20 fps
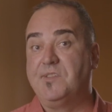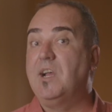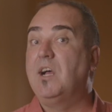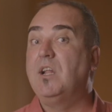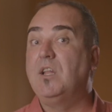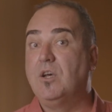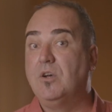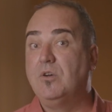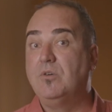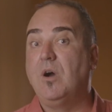
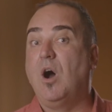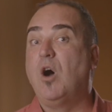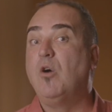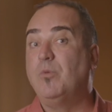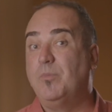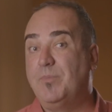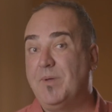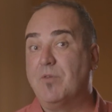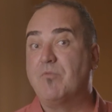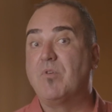"Hello,
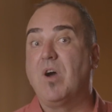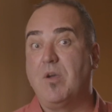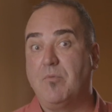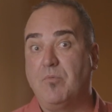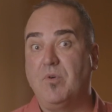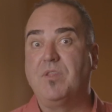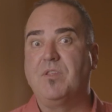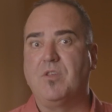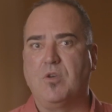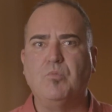I'll be right
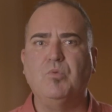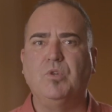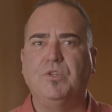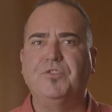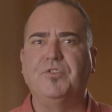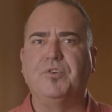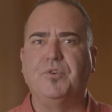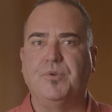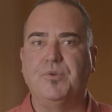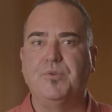with you," will
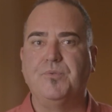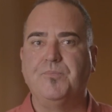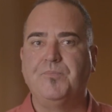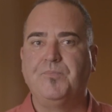do.